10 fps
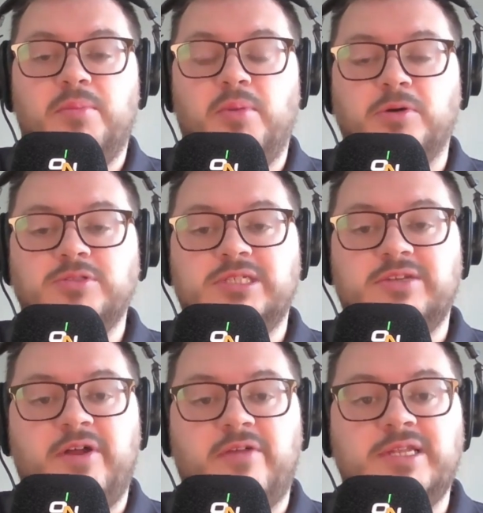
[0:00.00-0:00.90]
but Buntz
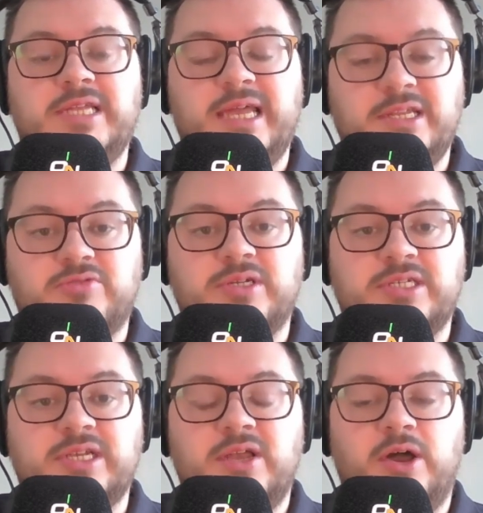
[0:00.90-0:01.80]
is a very
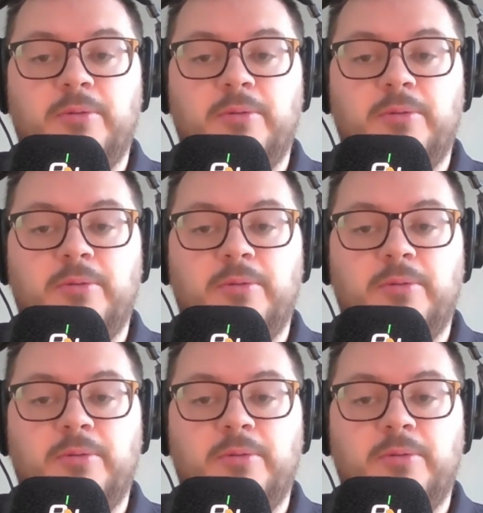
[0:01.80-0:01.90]
dangerous